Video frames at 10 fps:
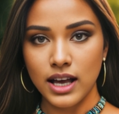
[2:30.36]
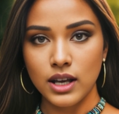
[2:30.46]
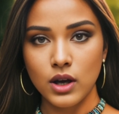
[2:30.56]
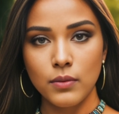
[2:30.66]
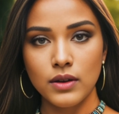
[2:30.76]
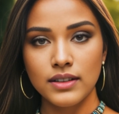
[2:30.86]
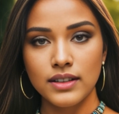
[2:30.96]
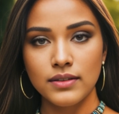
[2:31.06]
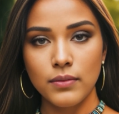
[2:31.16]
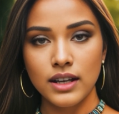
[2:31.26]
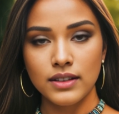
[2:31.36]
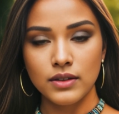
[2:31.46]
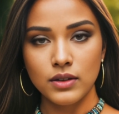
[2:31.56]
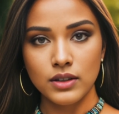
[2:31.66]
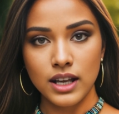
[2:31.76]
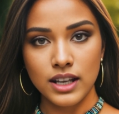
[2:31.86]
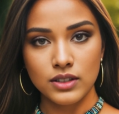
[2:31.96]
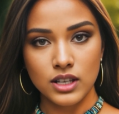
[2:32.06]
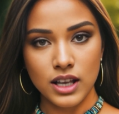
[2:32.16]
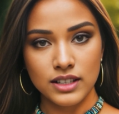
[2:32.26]
I hope this inspires you to get
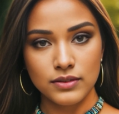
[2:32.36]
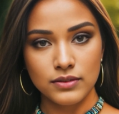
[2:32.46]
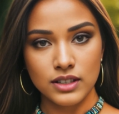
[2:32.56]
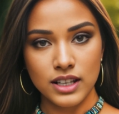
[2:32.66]
creative